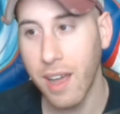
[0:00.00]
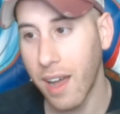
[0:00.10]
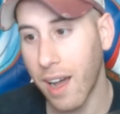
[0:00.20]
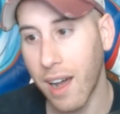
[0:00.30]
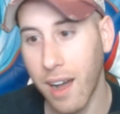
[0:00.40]

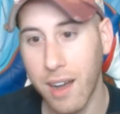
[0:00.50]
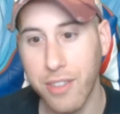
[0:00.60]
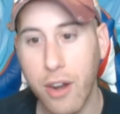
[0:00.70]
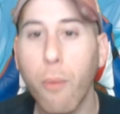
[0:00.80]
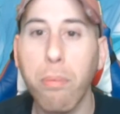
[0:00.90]

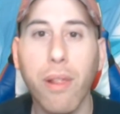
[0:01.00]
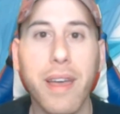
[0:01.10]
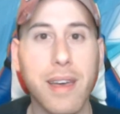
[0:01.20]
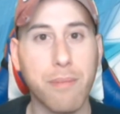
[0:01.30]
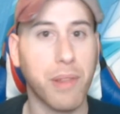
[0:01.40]
they don't
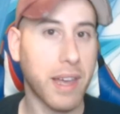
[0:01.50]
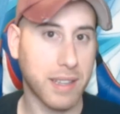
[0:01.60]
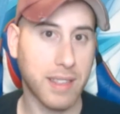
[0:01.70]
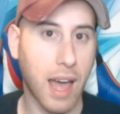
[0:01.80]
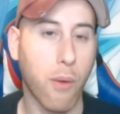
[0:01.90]
play him
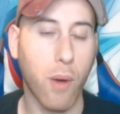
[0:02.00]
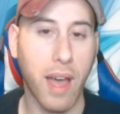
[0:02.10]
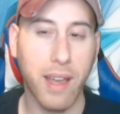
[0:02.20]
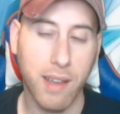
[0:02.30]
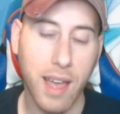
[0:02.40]
like that
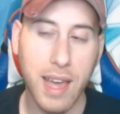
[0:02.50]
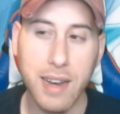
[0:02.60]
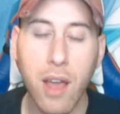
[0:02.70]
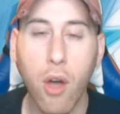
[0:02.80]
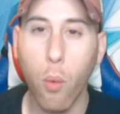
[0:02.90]
way.
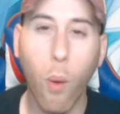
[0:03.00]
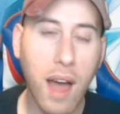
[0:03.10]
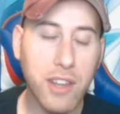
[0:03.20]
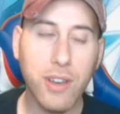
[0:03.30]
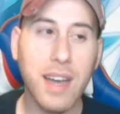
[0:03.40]
And
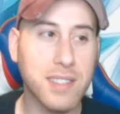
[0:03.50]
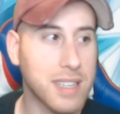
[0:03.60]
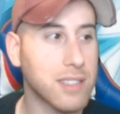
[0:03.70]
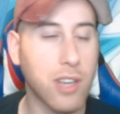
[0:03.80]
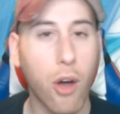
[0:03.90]
why do you guys
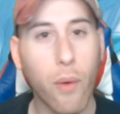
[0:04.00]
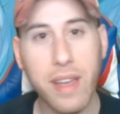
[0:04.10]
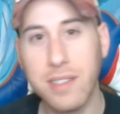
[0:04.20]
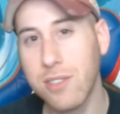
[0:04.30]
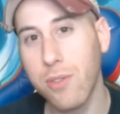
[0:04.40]
think
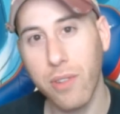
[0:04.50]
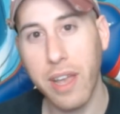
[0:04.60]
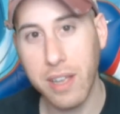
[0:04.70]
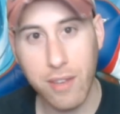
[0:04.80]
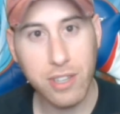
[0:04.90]
Toei is
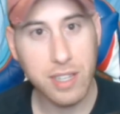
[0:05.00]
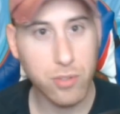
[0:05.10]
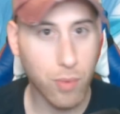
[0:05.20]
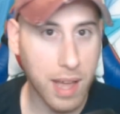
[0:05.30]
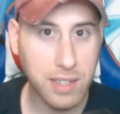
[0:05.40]
giving
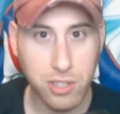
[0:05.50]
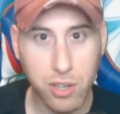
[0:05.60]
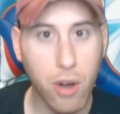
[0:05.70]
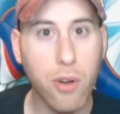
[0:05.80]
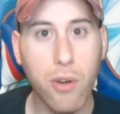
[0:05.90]
this writing to
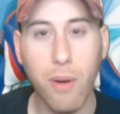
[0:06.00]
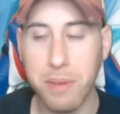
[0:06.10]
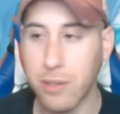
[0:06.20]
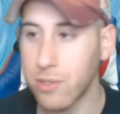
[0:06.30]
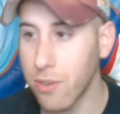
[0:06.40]
Goku? I
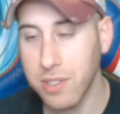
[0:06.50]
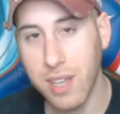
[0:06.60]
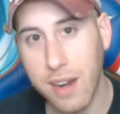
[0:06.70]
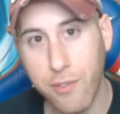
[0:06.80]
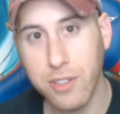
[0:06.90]
mean, he was so
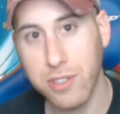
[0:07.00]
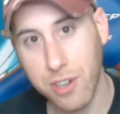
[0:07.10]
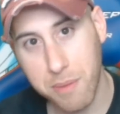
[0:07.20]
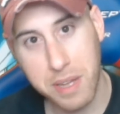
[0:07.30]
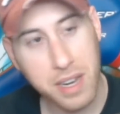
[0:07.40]
excited for this
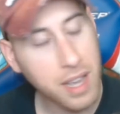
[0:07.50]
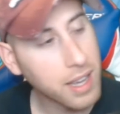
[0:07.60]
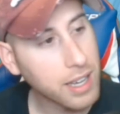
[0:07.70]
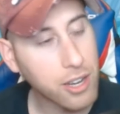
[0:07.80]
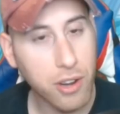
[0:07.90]
tournament.
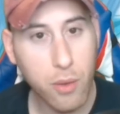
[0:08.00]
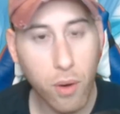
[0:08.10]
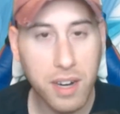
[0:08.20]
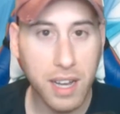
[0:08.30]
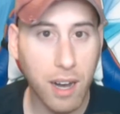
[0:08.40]
You know, he
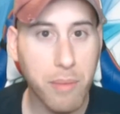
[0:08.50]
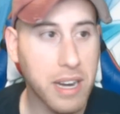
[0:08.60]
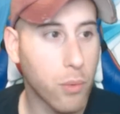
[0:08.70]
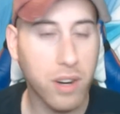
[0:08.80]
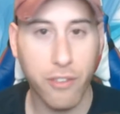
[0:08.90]
wanted to come
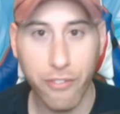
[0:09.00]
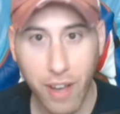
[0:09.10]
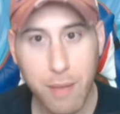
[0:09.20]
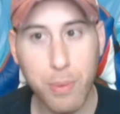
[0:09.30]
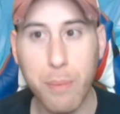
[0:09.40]
in, he wanted to
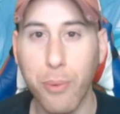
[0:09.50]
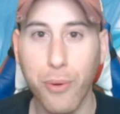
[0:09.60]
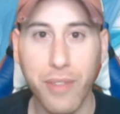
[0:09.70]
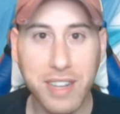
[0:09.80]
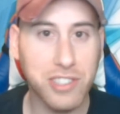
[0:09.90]
fight
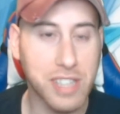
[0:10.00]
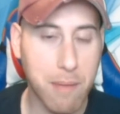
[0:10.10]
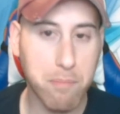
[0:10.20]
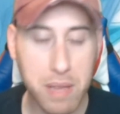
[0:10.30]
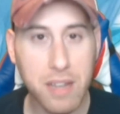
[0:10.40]
people, not just
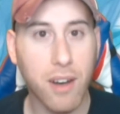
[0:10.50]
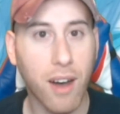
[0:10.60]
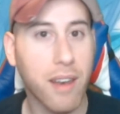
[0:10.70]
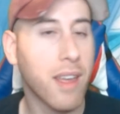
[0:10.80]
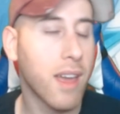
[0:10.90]
get beat
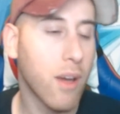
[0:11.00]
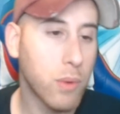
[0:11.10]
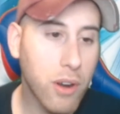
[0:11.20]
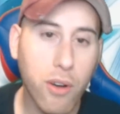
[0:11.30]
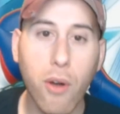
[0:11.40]
on.
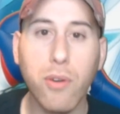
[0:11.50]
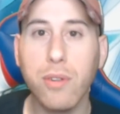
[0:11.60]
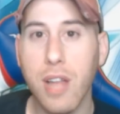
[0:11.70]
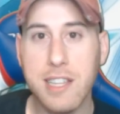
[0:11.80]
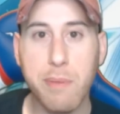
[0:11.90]
We know
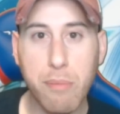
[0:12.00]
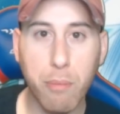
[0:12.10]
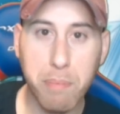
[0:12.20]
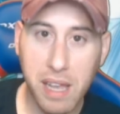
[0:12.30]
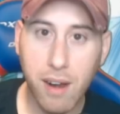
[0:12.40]
Goku lets
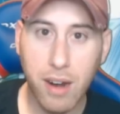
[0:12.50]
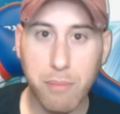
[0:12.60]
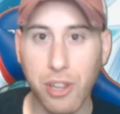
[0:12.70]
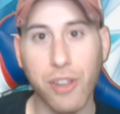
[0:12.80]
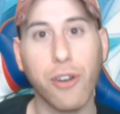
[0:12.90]
people beat on
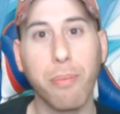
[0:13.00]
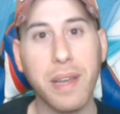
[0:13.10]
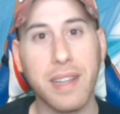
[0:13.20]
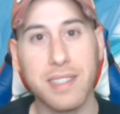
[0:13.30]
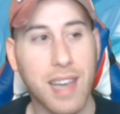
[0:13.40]
him a little
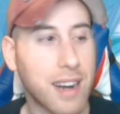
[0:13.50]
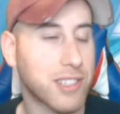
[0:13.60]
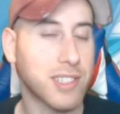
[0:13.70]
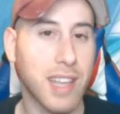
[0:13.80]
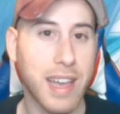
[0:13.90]
bit. It's kind
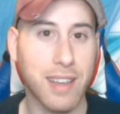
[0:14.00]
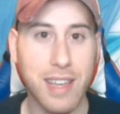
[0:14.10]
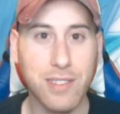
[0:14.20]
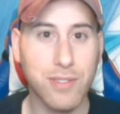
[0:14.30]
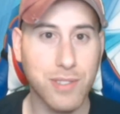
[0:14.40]
of just like
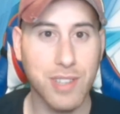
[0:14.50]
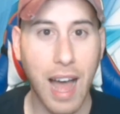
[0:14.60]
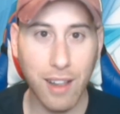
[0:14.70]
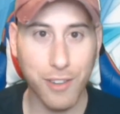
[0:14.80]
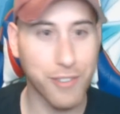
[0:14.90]
his
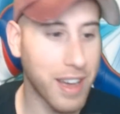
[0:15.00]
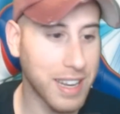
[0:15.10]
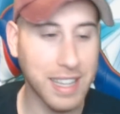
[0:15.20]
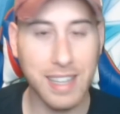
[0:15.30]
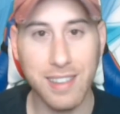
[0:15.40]
style of
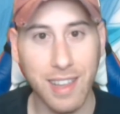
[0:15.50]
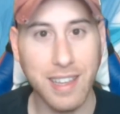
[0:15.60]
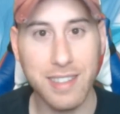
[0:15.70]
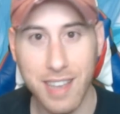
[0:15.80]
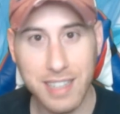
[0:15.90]
fighting.
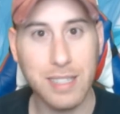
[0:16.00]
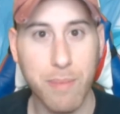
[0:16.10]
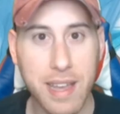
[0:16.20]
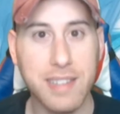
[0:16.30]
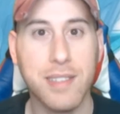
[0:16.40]
He takes
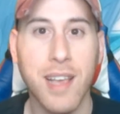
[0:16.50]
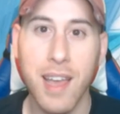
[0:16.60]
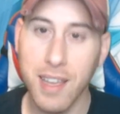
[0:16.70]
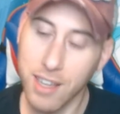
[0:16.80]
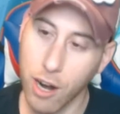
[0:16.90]
some hits,
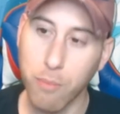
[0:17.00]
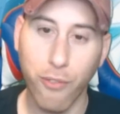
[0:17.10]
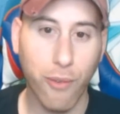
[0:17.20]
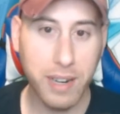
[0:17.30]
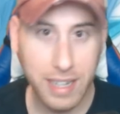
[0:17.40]
you know,
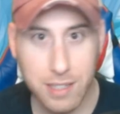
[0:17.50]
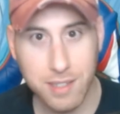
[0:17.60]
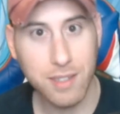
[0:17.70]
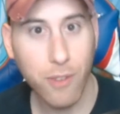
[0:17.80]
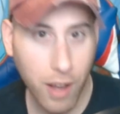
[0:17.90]
before he
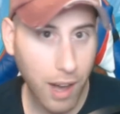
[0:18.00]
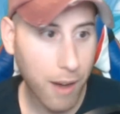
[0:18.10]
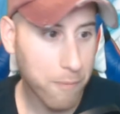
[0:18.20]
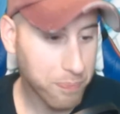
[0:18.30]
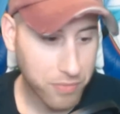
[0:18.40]
gets
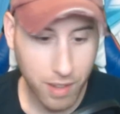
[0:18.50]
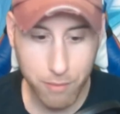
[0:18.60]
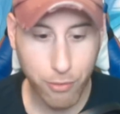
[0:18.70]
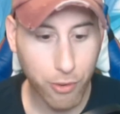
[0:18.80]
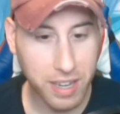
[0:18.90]

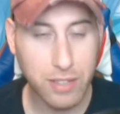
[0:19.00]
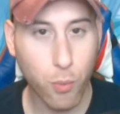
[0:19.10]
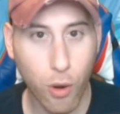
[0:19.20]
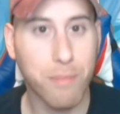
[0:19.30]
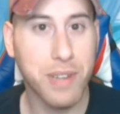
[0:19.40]

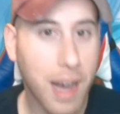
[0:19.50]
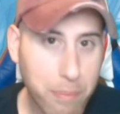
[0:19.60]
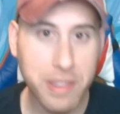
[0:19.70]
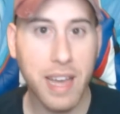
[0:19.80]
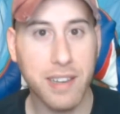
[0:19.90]
warmed
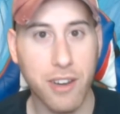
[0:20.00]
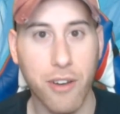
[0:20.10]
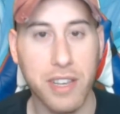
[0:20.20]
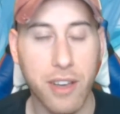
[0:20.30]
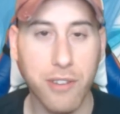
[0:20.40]
up, and then, you
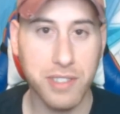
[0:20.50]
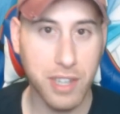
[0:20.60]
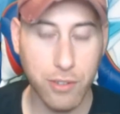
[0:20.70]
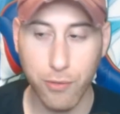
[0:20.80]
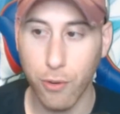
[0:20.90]
know, he
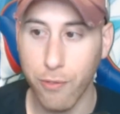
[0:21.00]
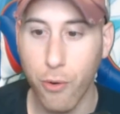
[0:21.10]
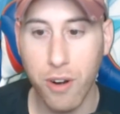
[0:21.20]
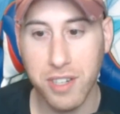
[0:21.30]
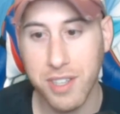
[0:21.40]
goes full
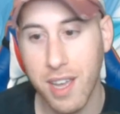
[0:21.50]
force.